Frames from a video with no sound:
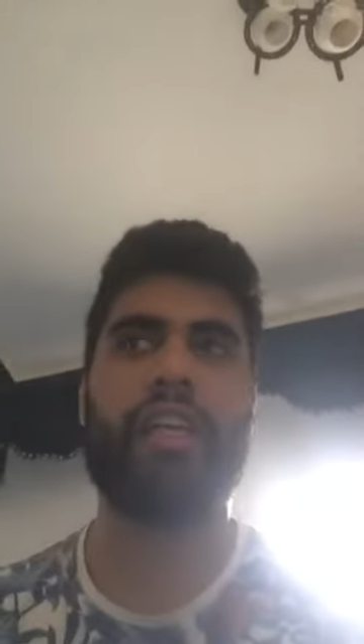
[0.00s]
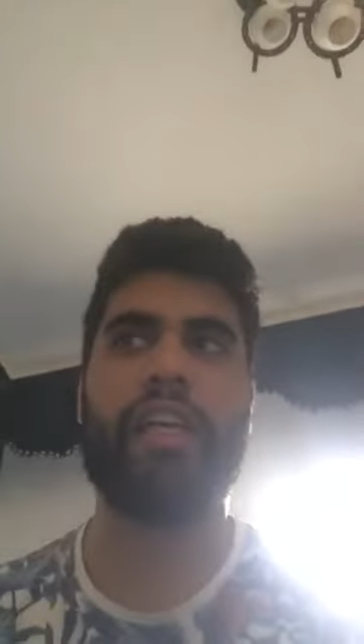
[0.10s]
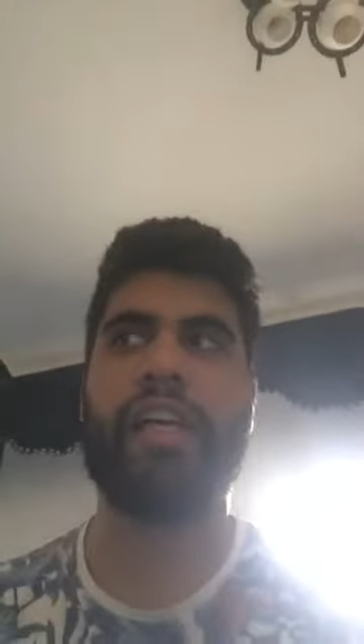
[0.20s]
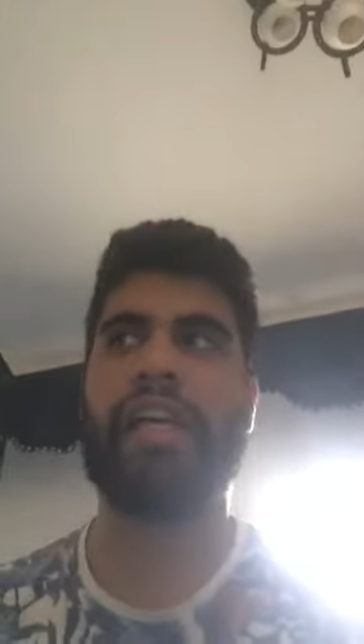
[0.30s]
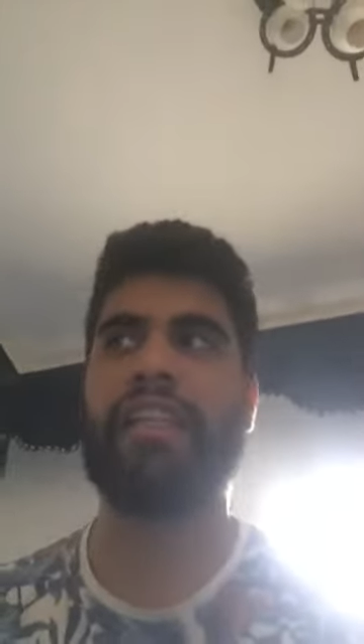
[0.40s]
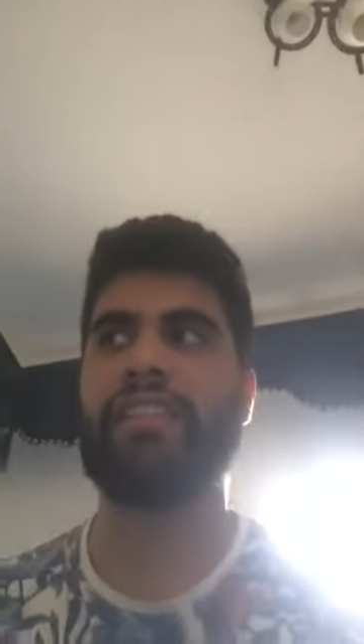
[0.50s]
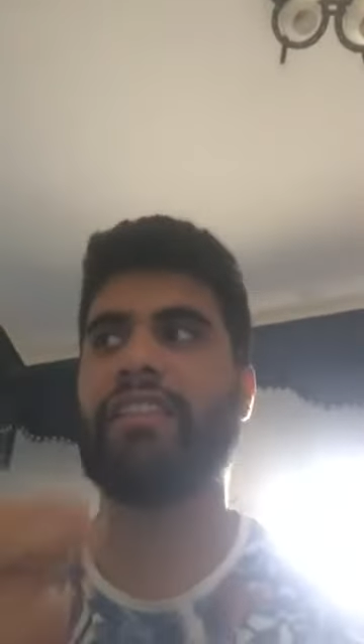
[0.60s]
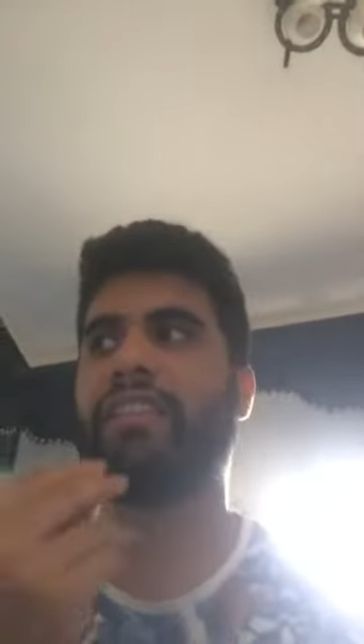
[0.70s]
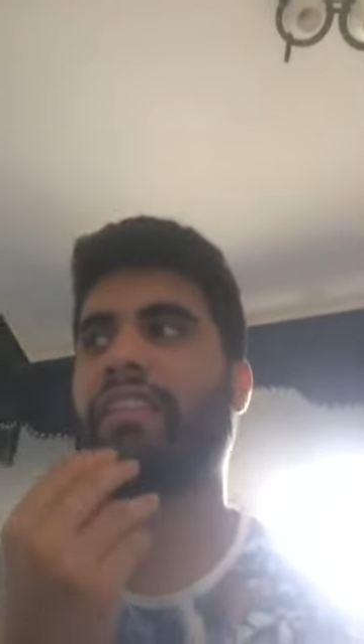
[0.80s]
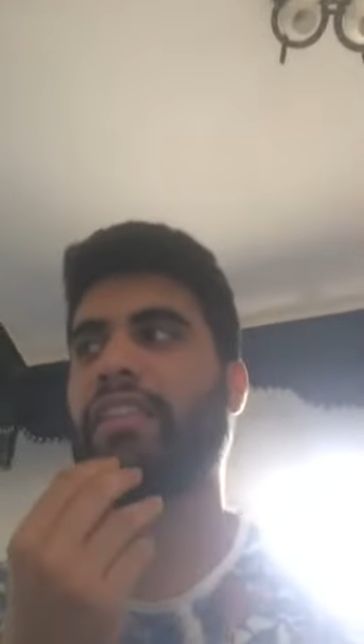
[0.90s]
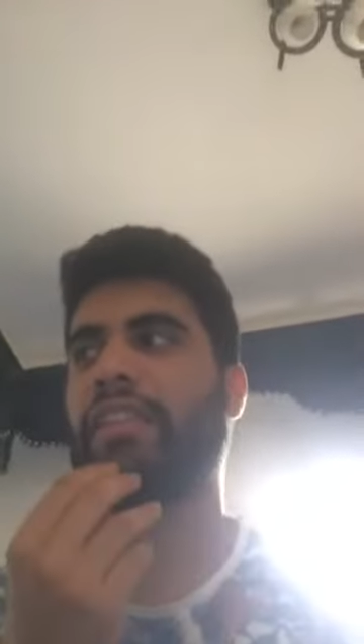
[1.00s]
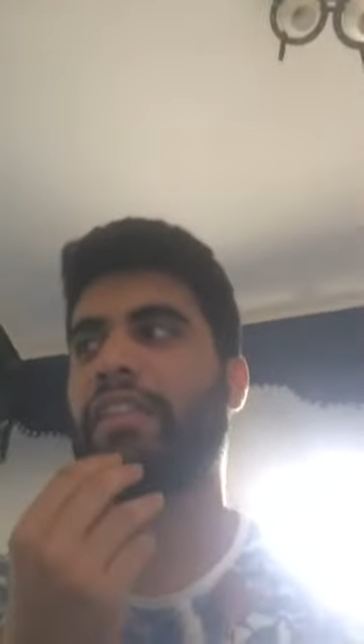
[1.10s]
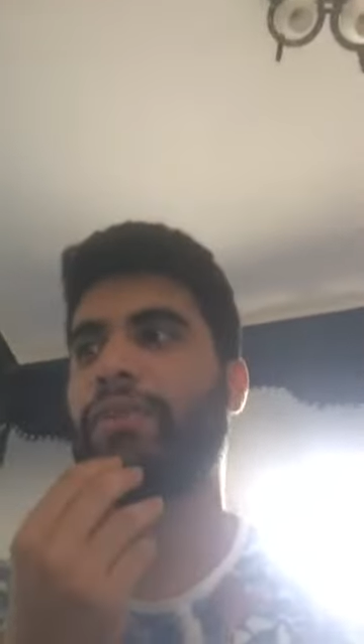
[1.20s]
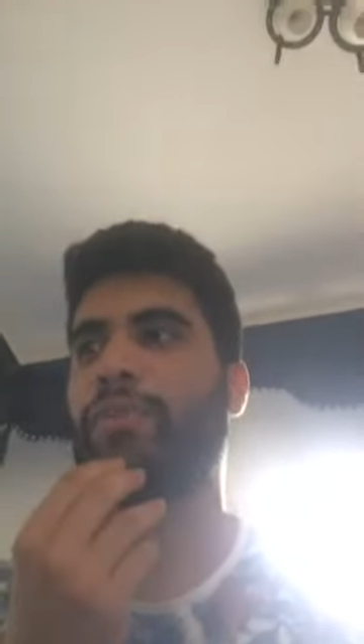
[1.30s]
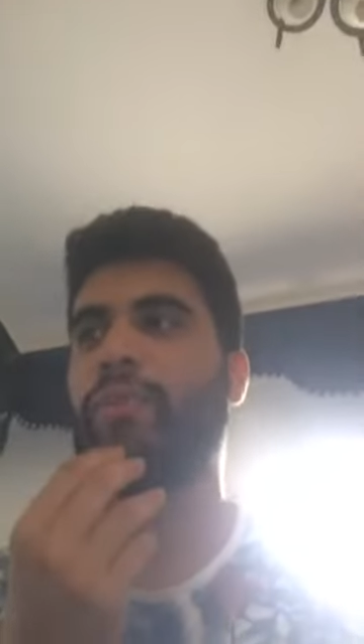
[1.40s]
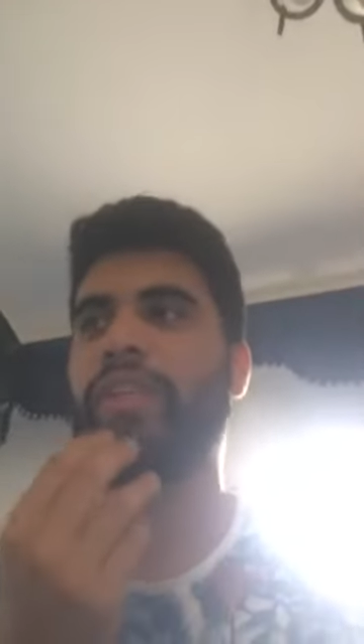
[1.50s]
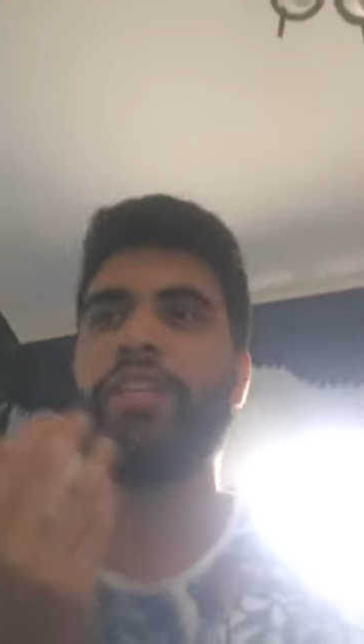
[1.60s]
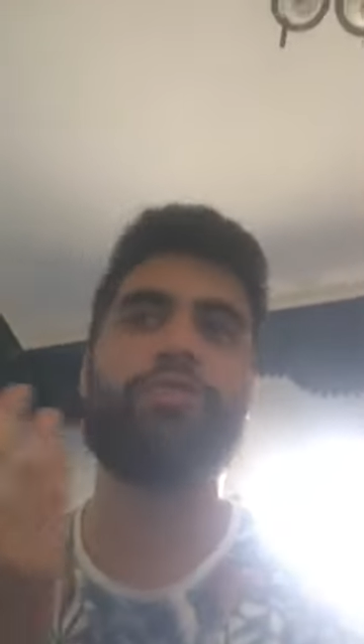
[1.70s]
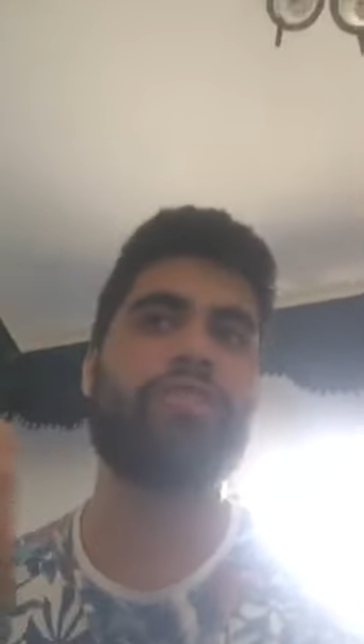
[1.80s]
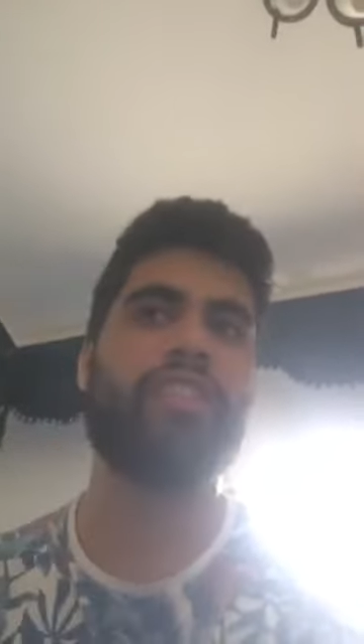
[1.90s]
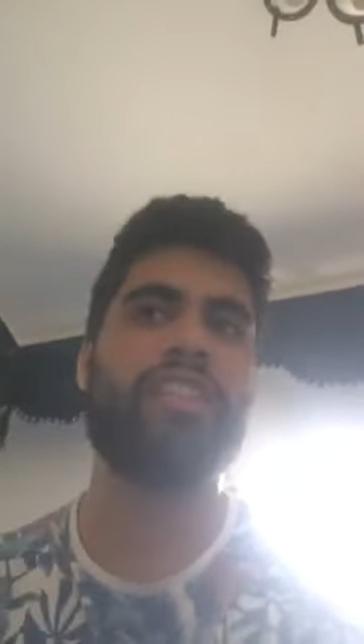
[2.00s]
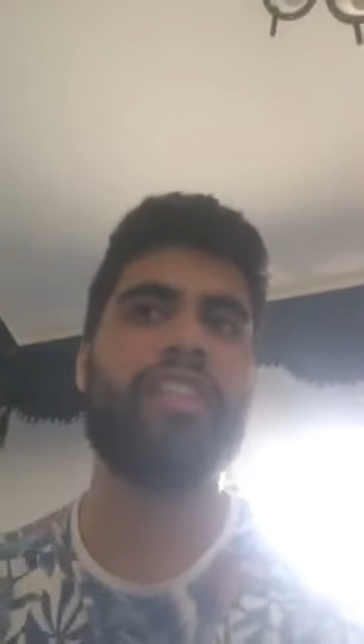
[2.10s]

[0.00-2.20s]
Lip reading: And we usually